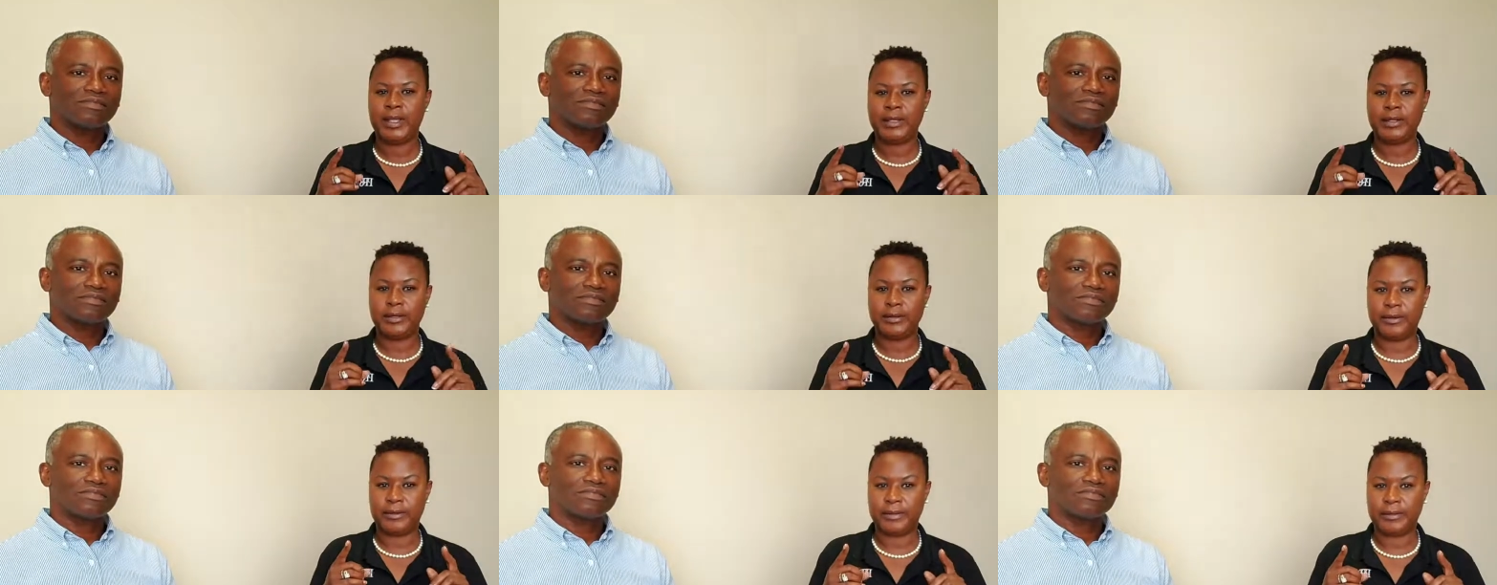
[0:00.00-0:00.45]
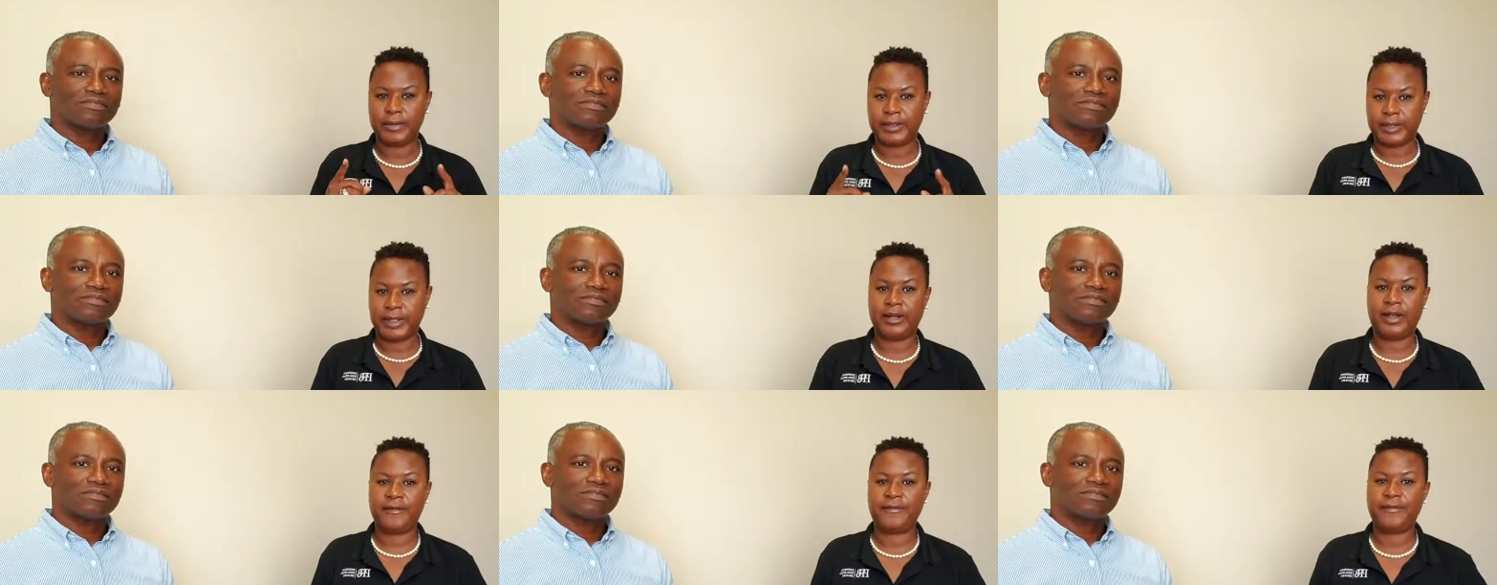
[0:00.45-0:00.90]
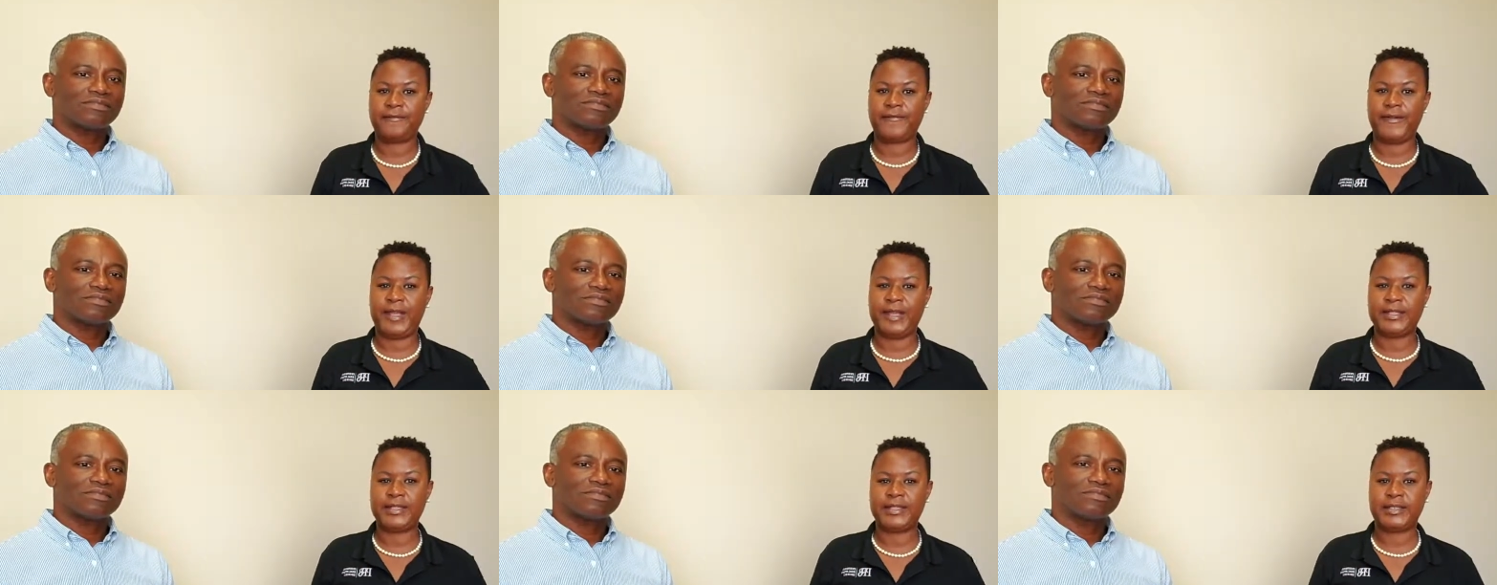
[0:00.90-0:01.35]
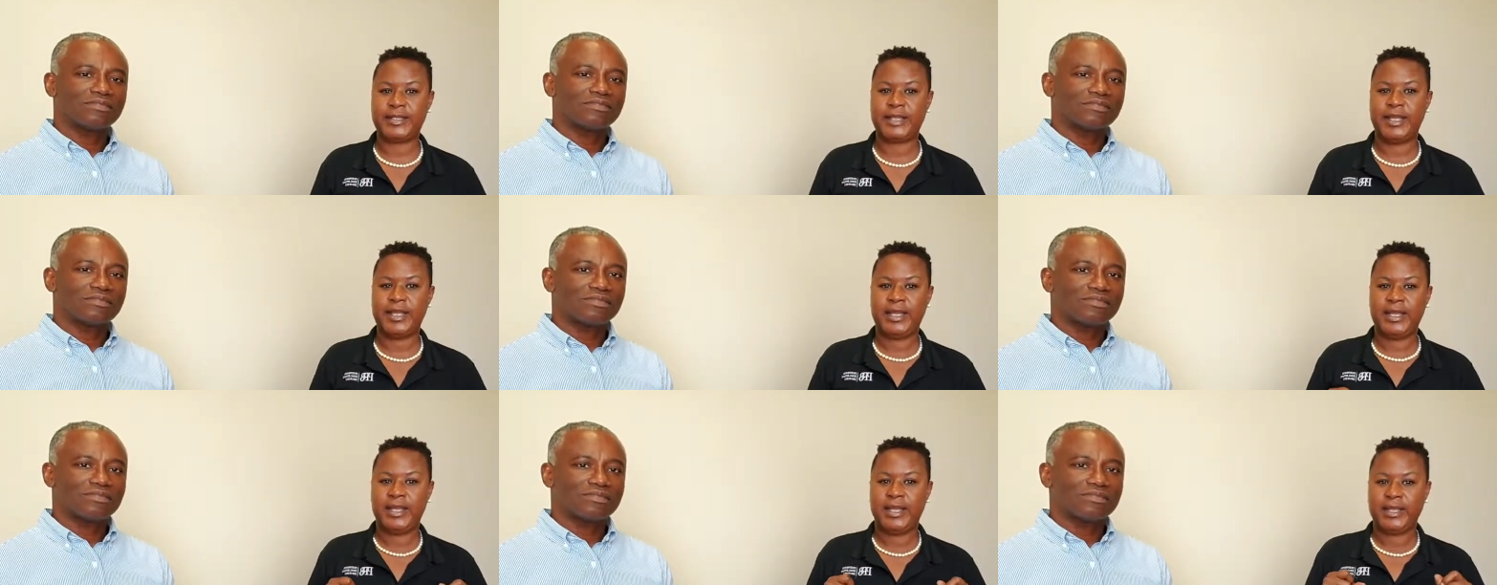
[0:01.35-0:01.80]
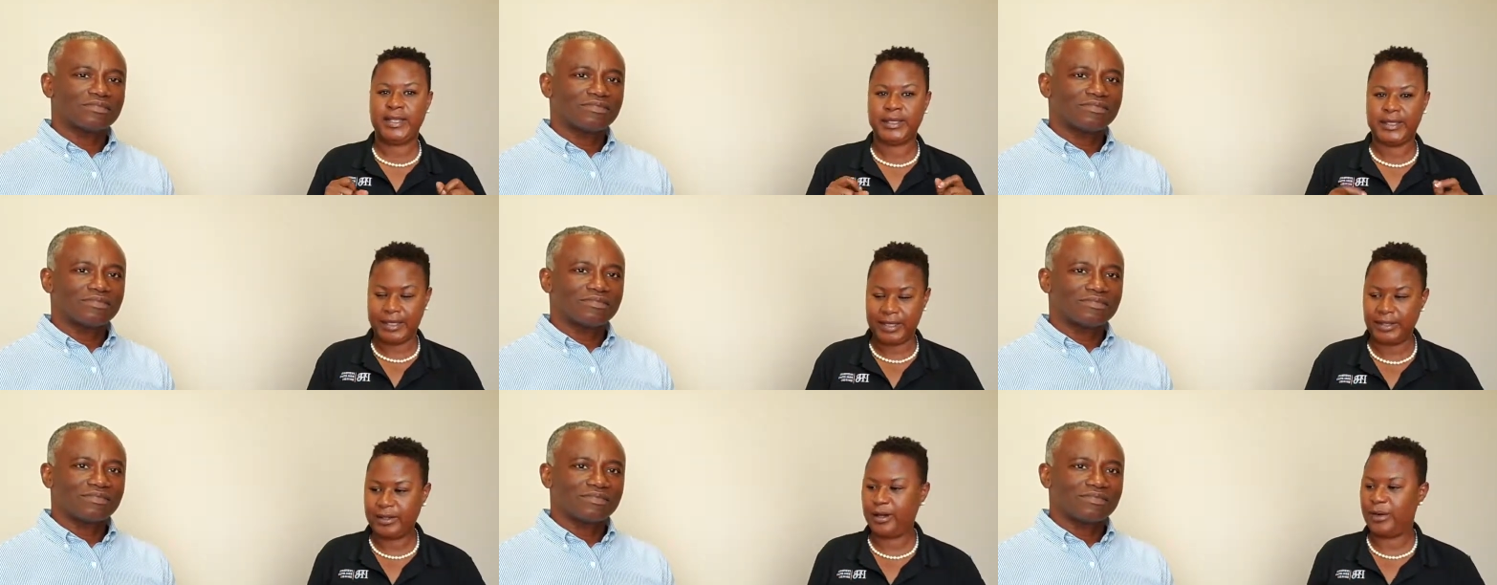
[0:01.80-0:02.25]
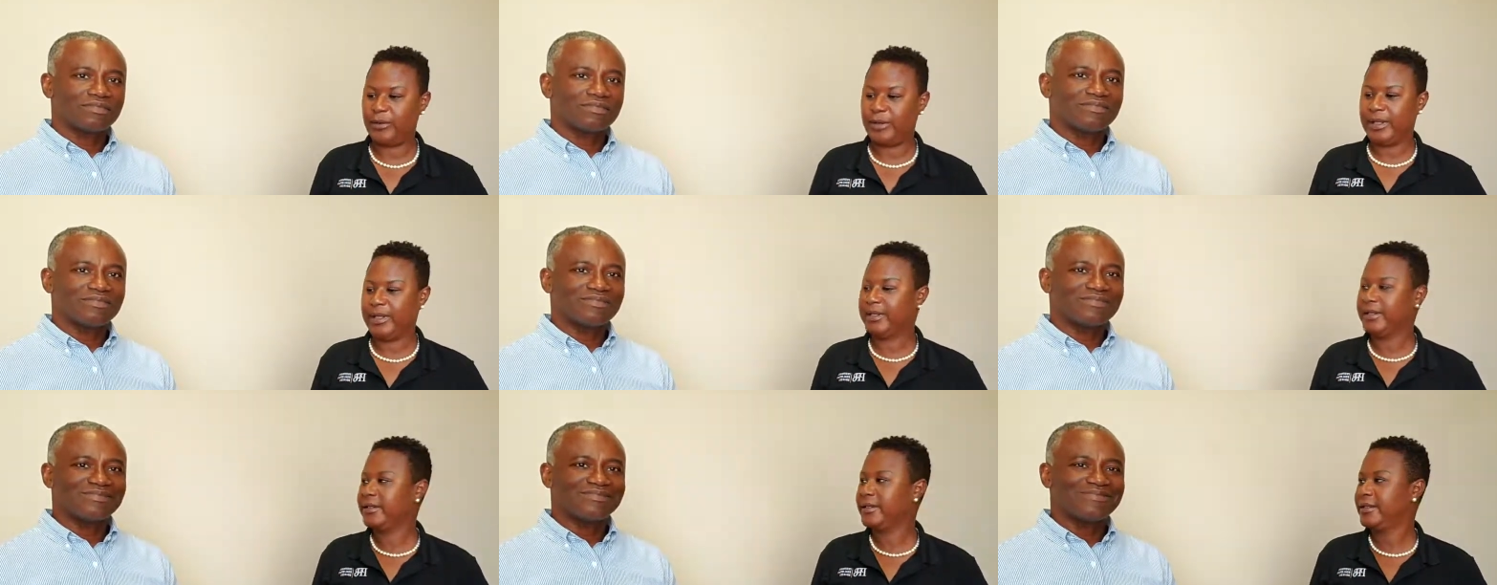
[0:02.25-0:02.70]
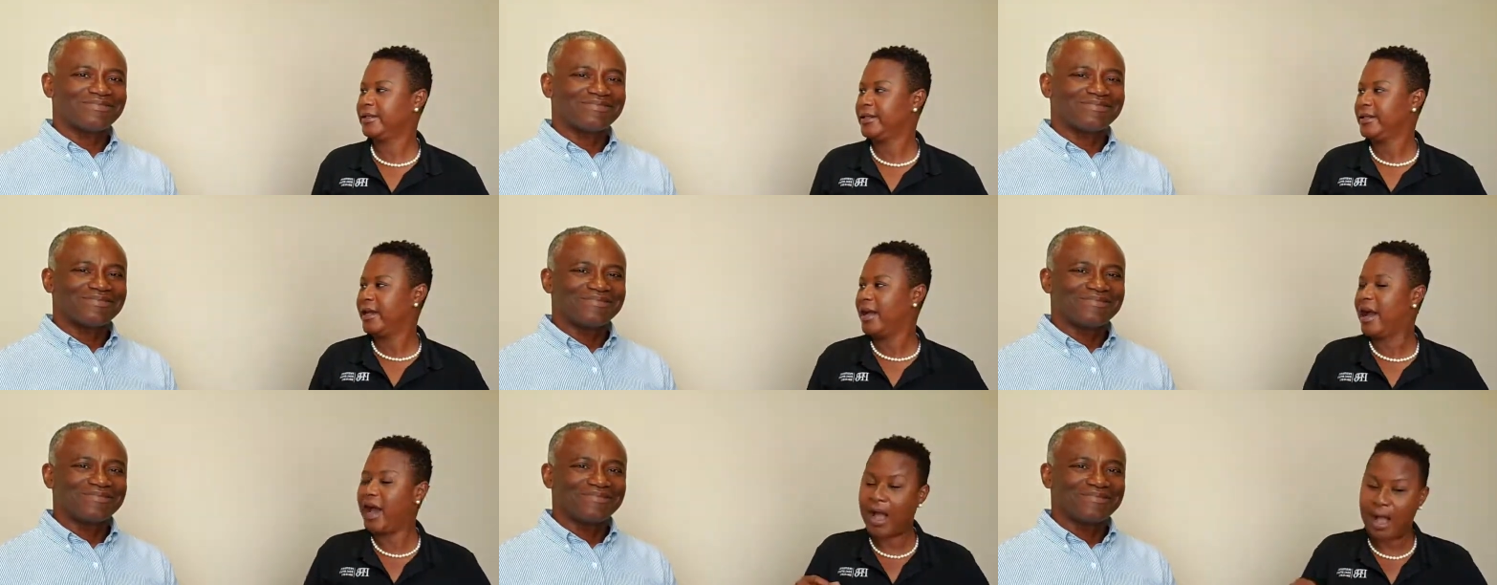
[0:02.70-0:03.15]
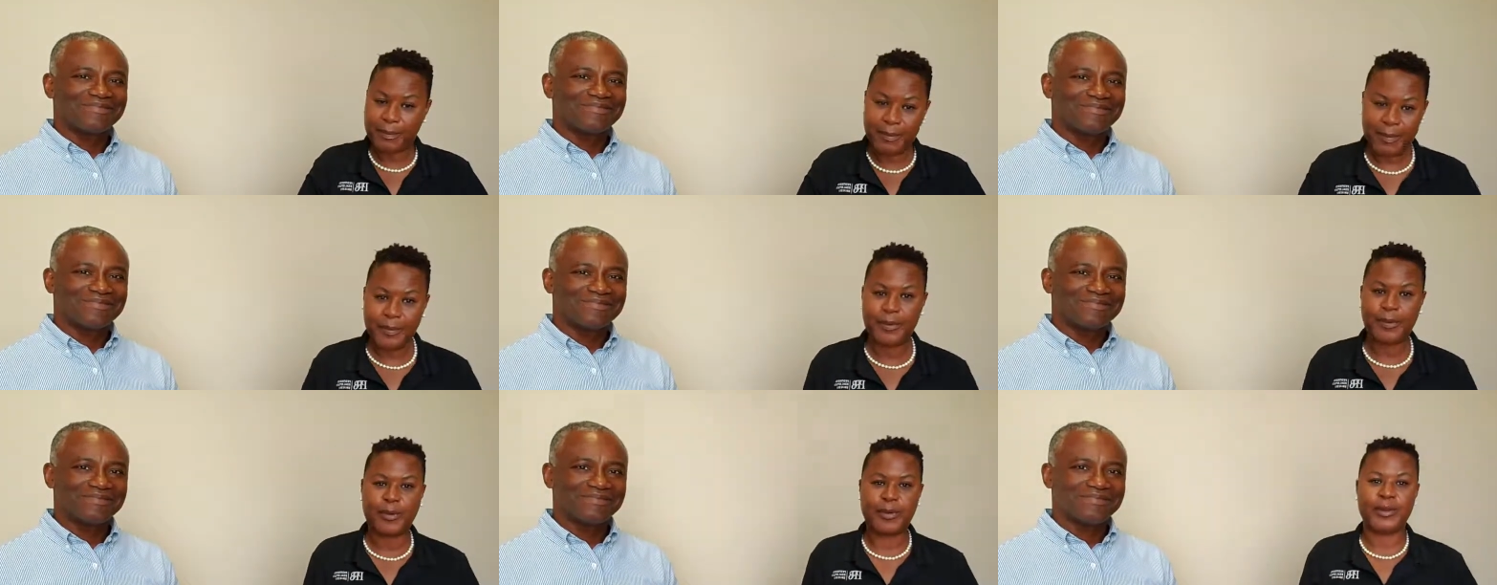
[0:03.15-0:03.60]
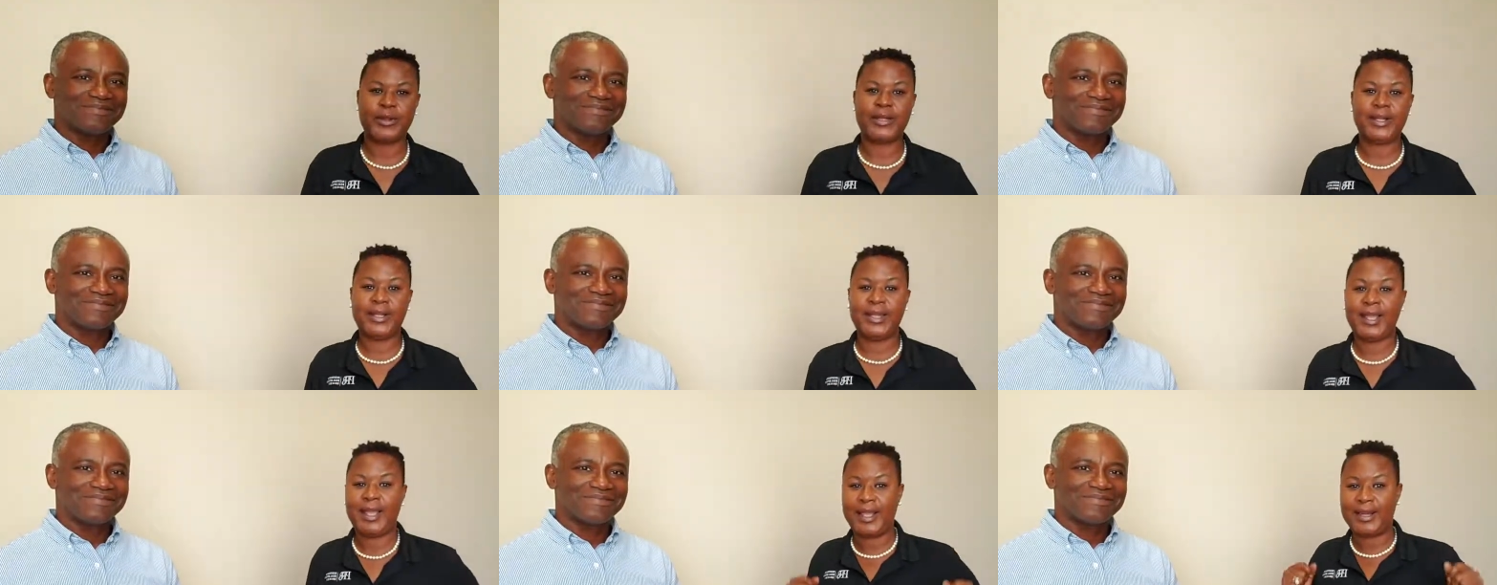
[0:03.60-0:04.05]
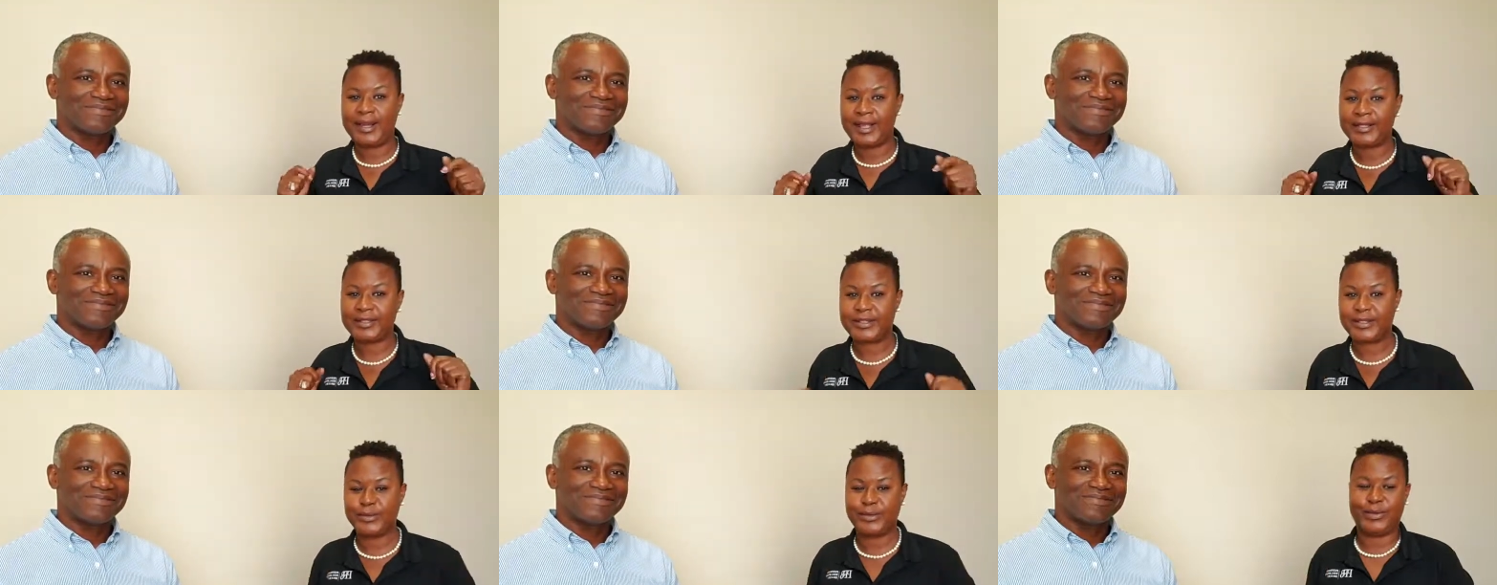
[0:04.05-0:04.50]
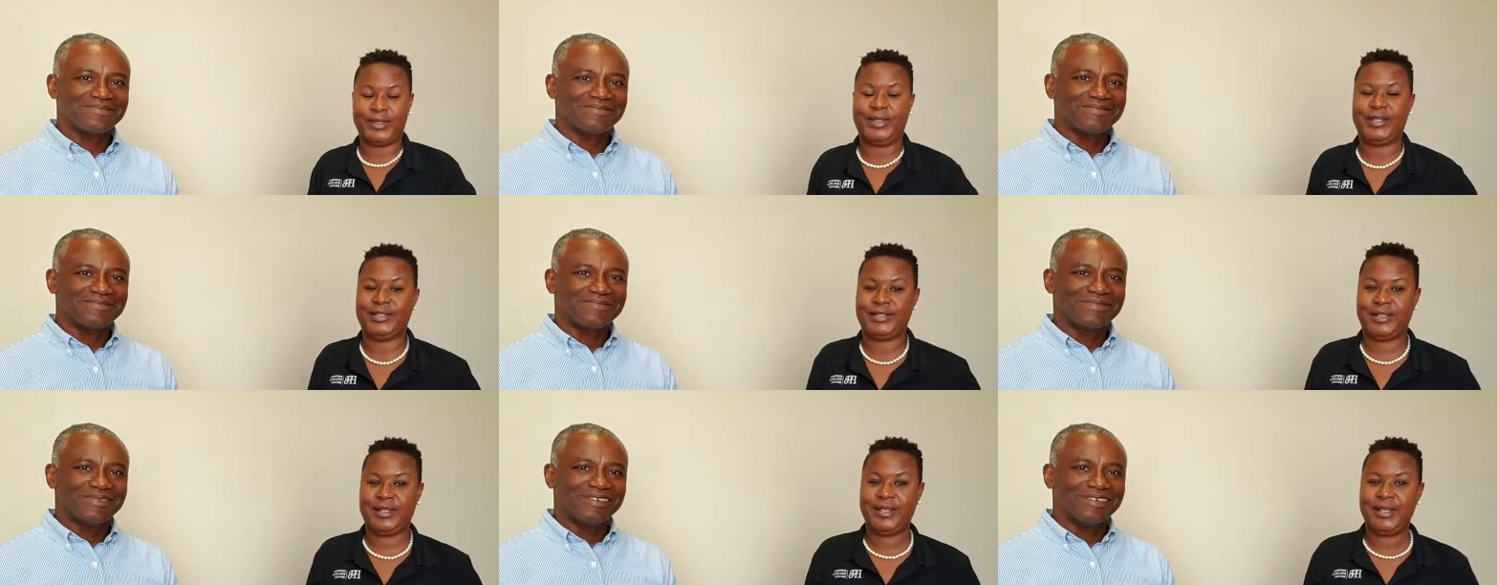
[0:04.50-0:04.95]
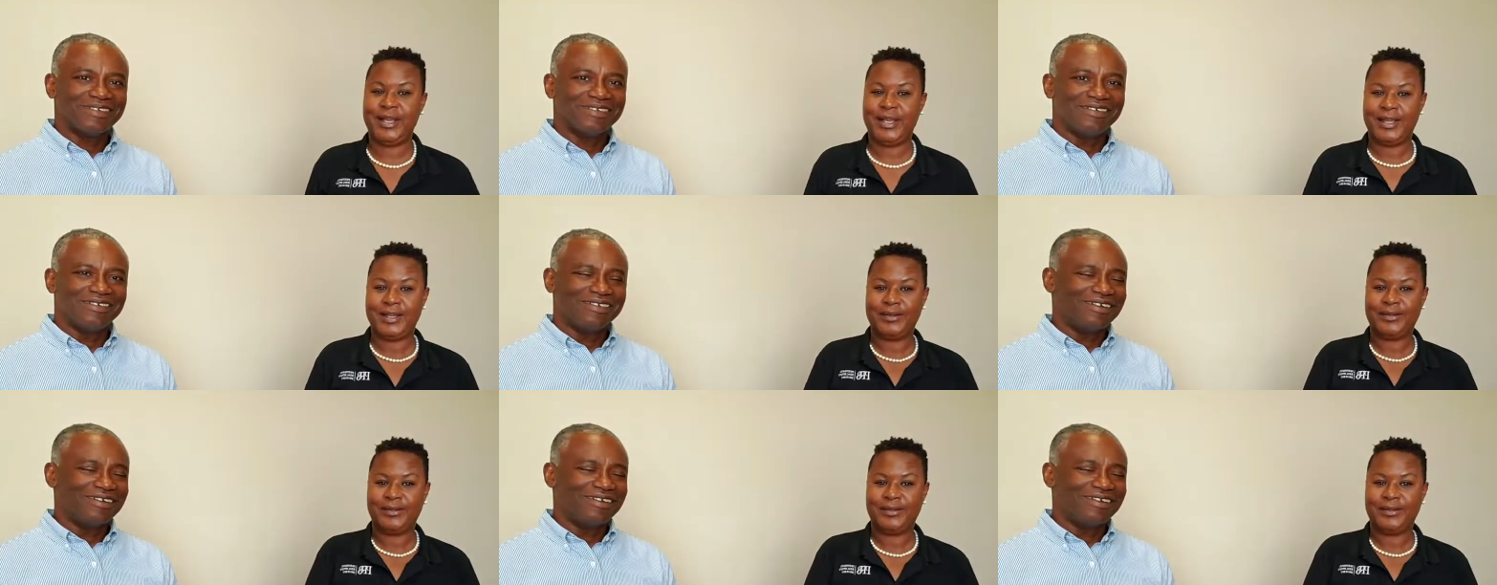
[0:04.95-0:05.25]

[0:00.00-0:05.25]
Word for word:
Speaker 1: you know, get off the fence, get going, hop aboard and let's do this.